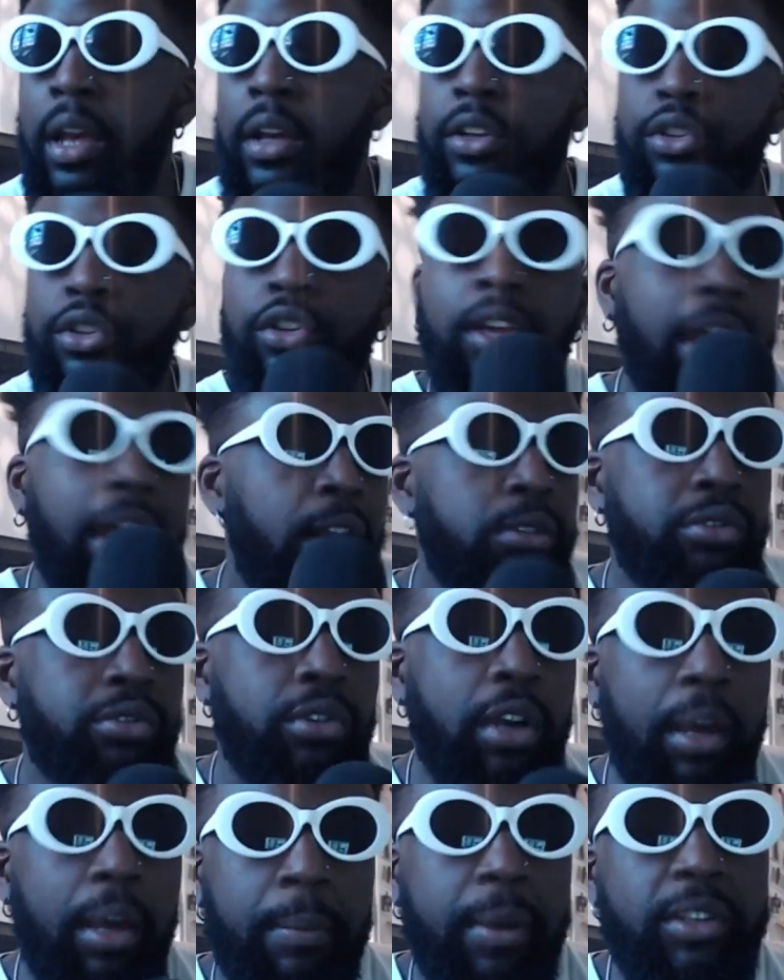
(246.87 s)
You can also
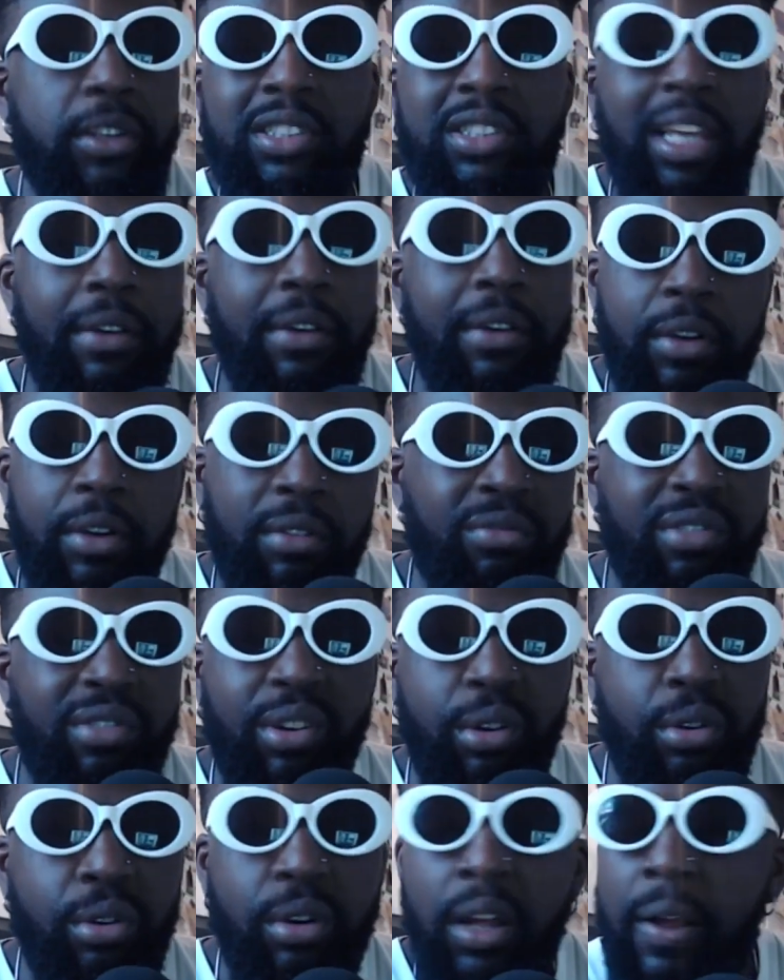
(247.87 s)
come in and just have a
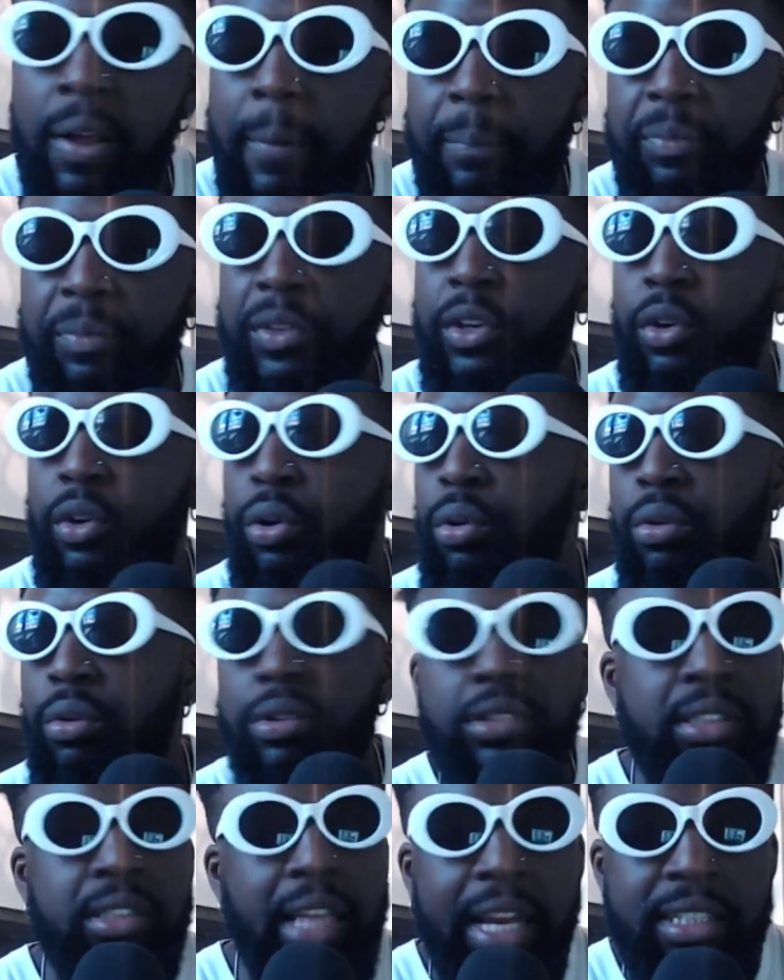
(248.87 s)
real cool
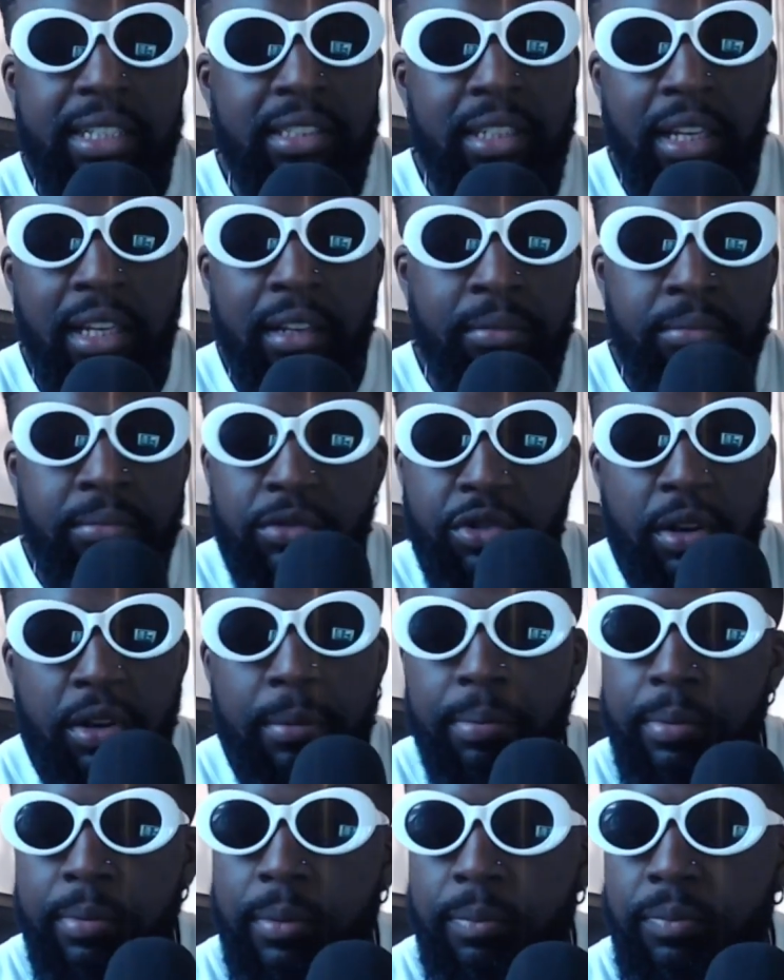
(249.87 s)
sightseeing trip.